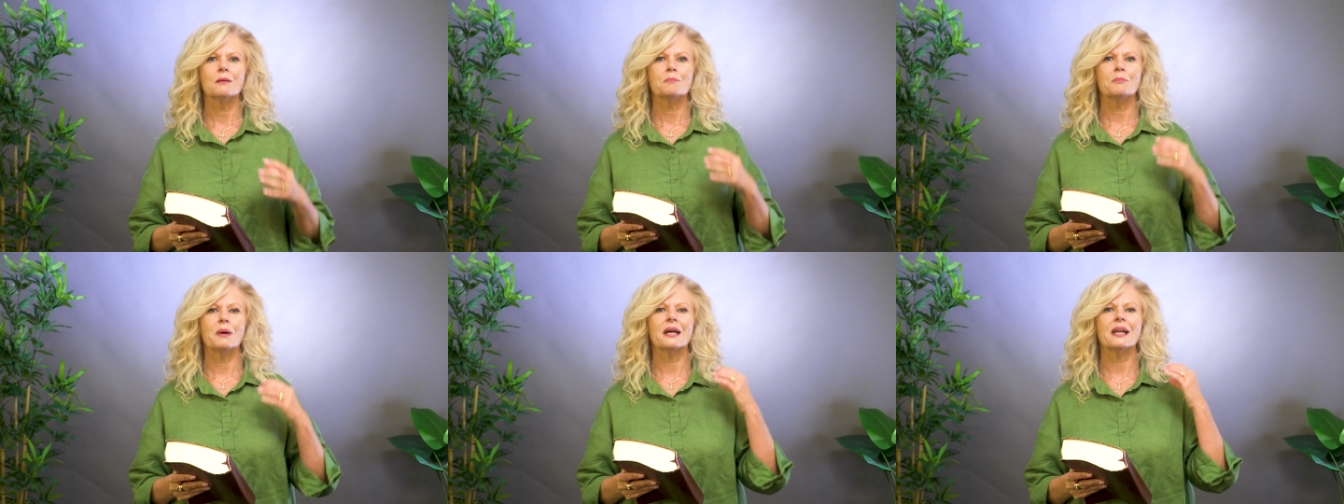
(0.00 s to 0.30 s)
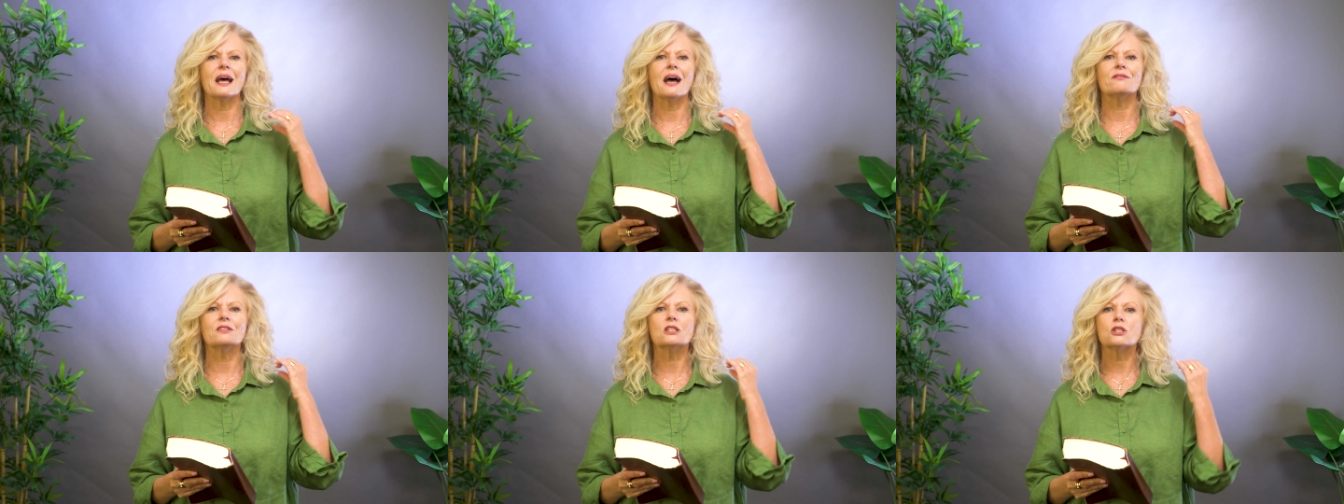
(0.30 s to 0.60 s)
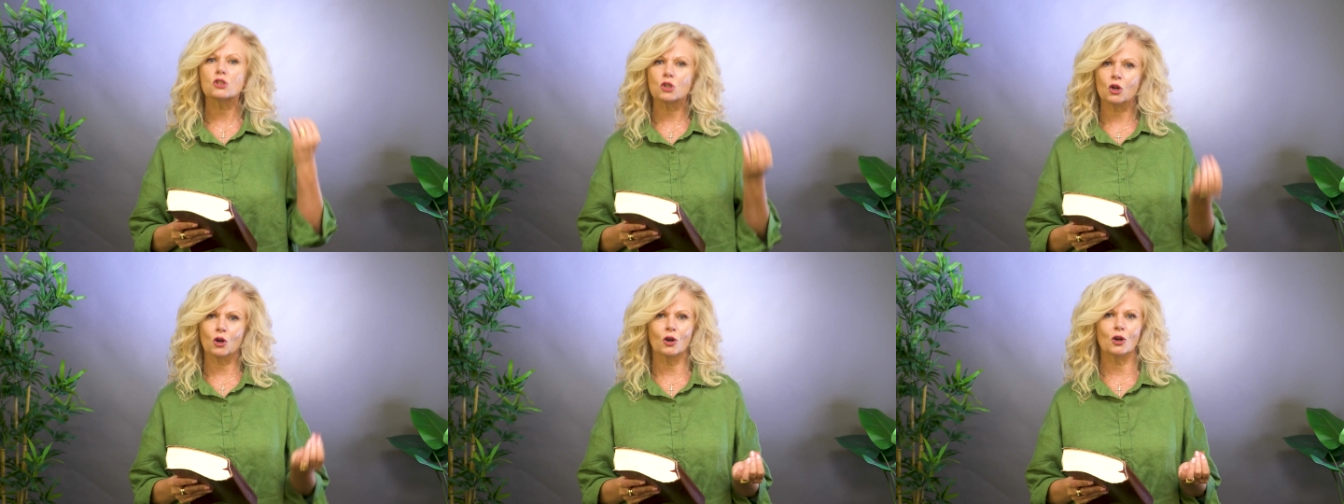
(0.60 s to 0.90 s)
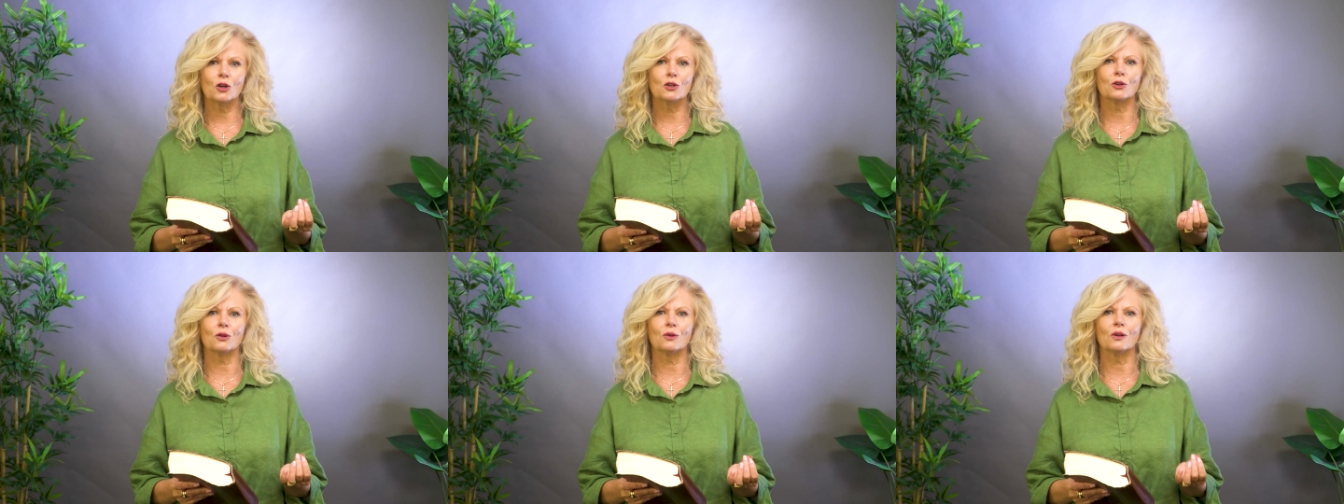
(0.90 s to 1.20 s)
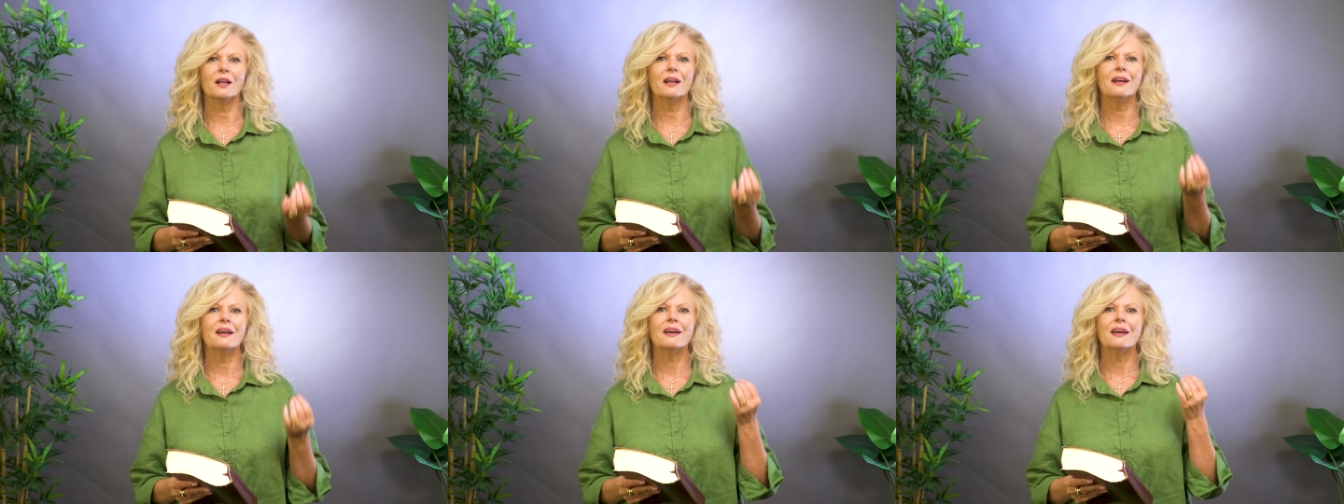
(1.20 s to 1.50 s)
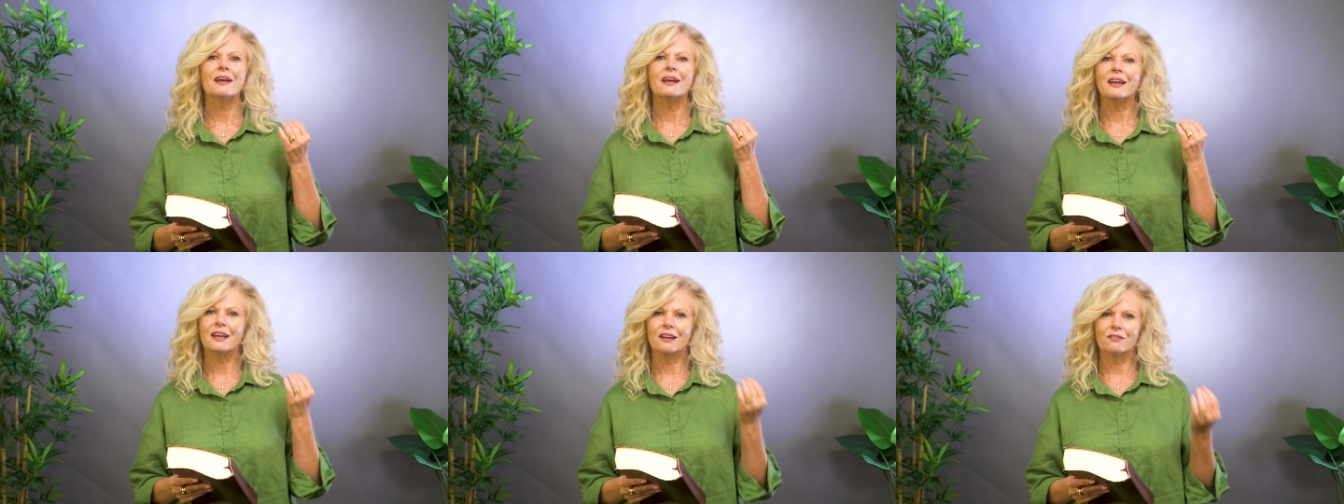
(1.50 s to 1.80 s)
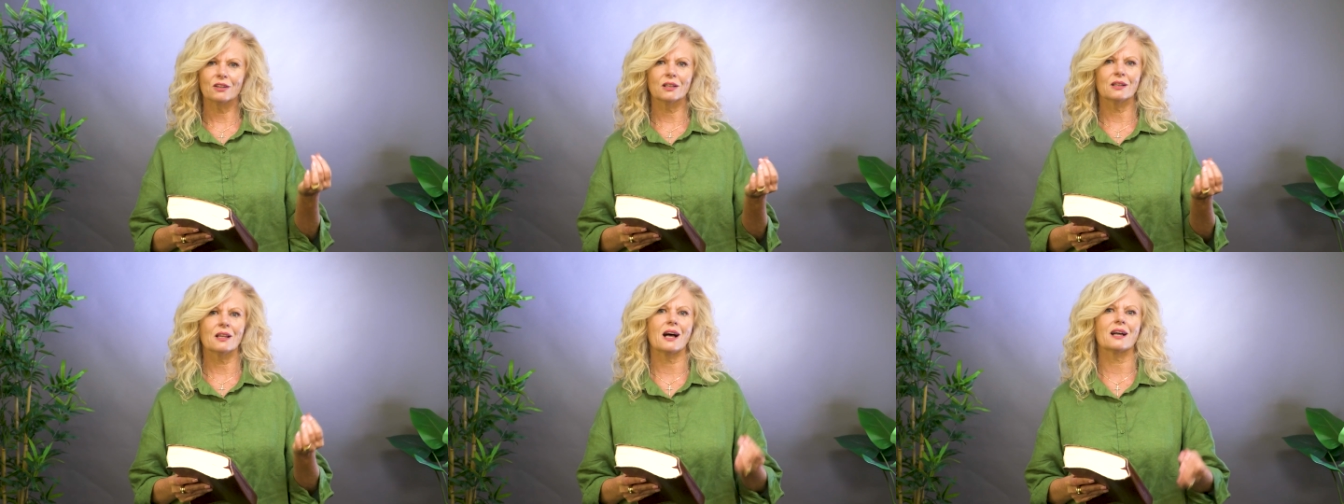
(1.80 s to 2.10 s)
but have eternal,
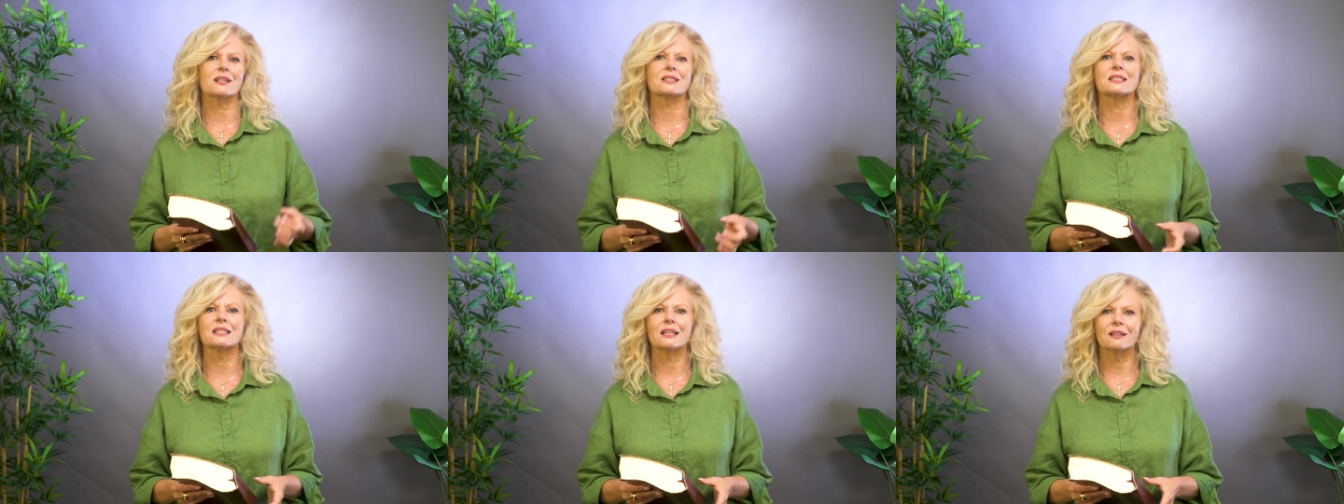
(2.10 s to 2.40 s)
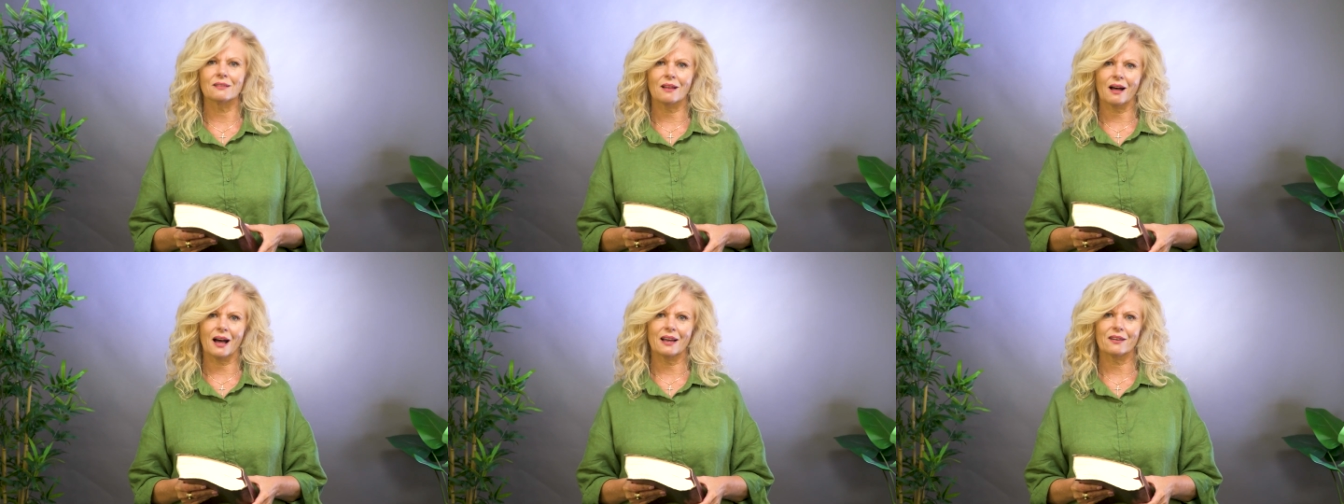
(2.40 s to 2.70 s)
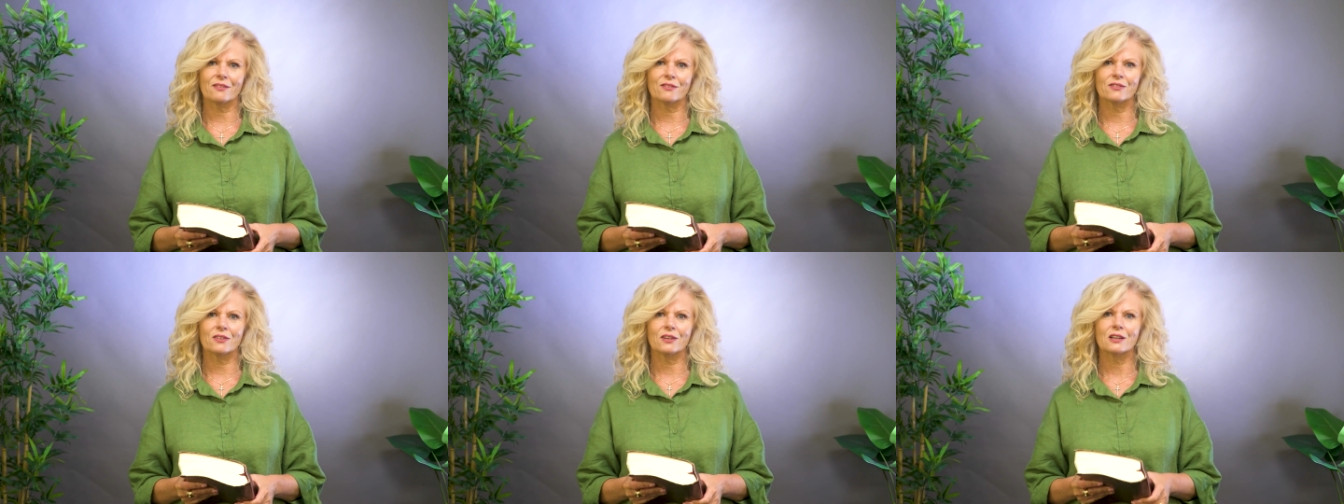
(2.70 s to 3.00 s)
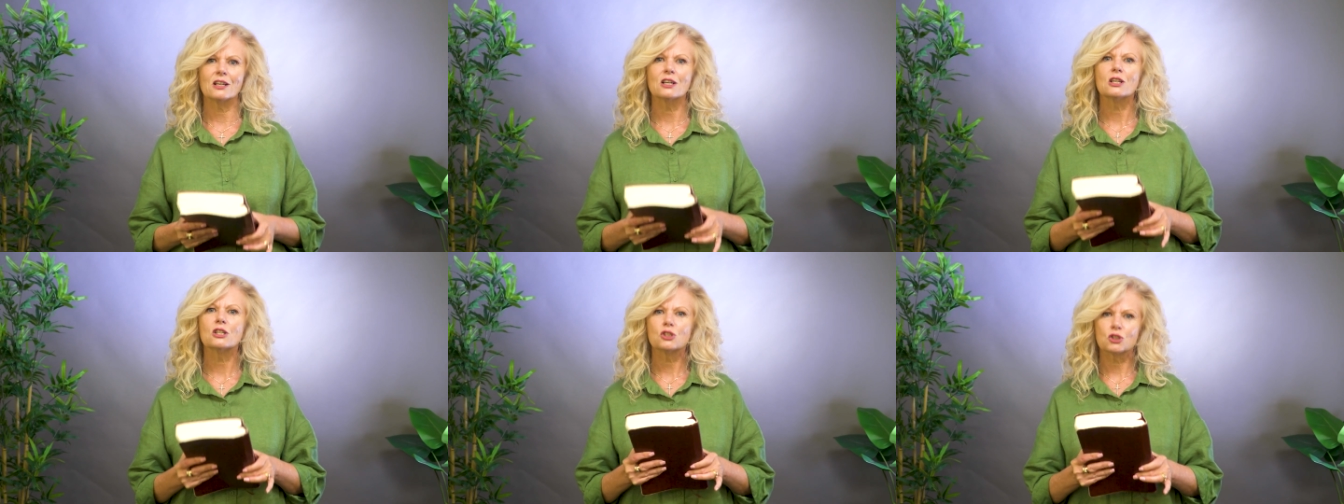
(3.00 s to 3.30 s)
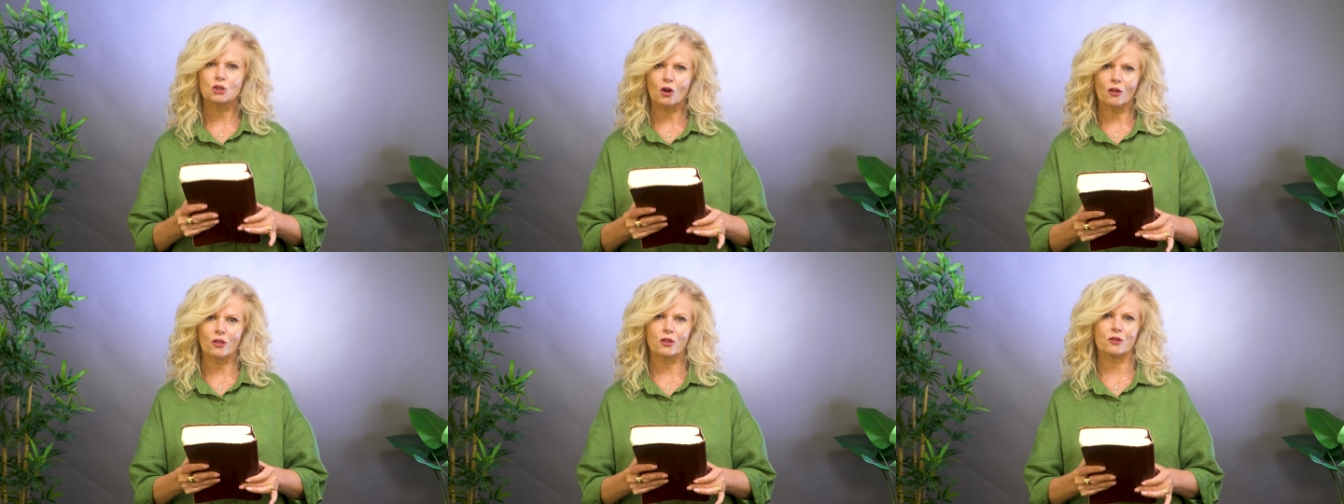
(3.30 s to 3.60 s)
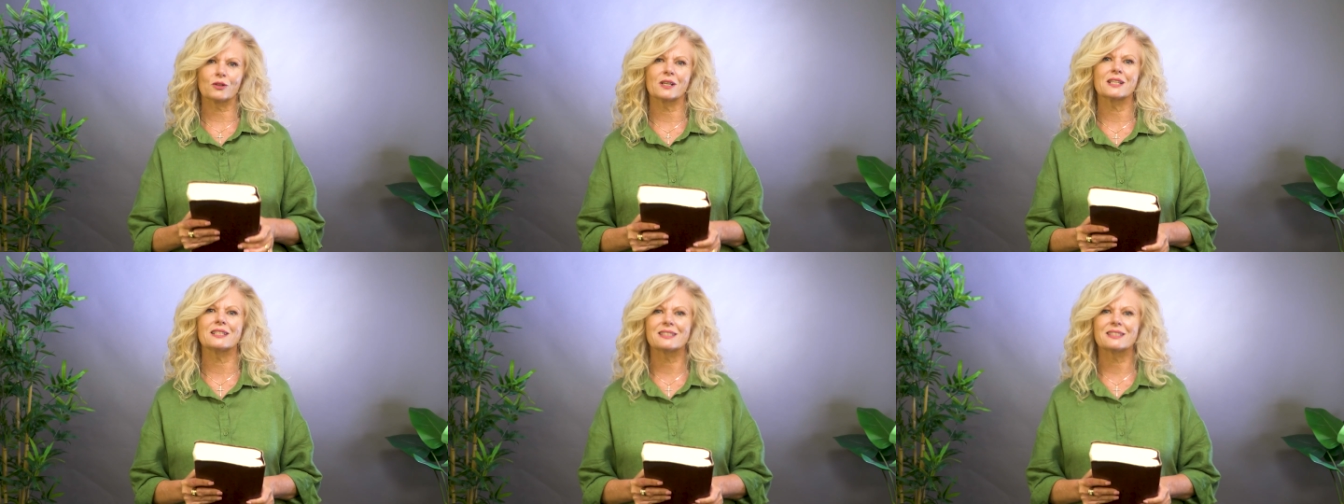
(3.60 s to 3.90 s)
everlasting life. John 3